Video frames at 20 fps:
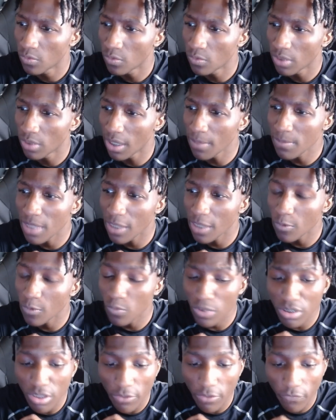I'm like,
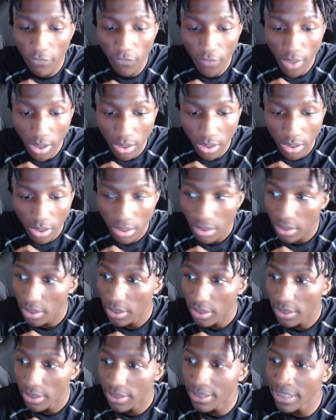what the fuck?
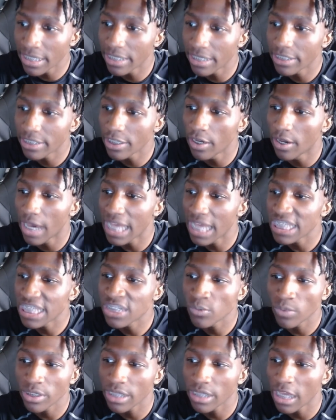Nigga, y'all, I
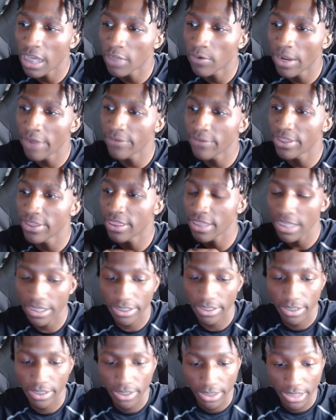swear to God on everything.
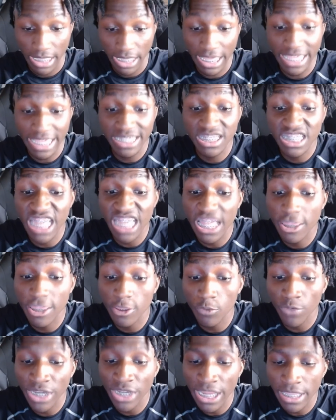It said
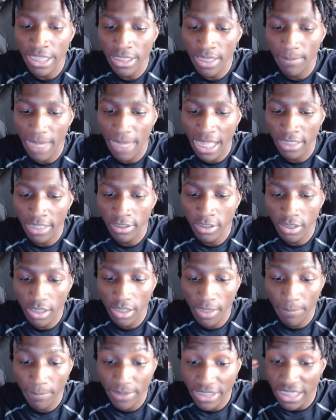3 a.m. I look
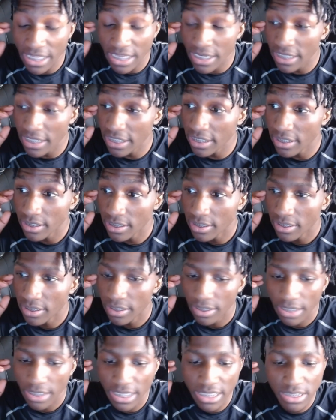up again, nigga.
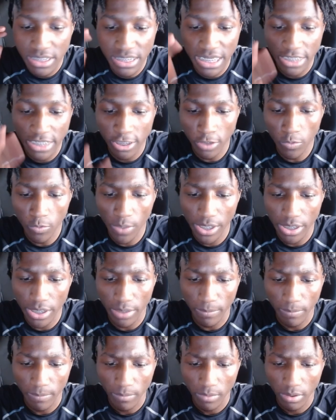It say 2 a.m.
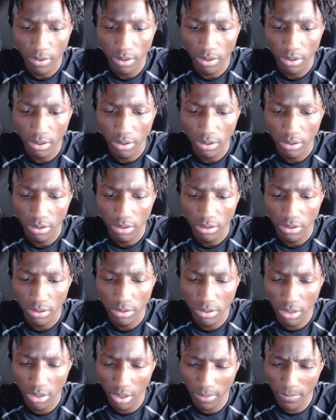
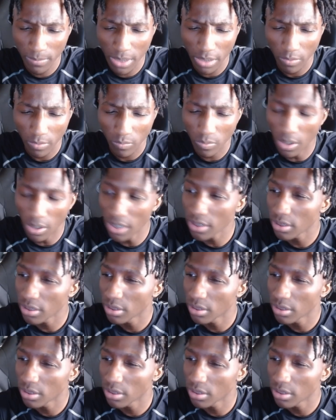So I'm like, what?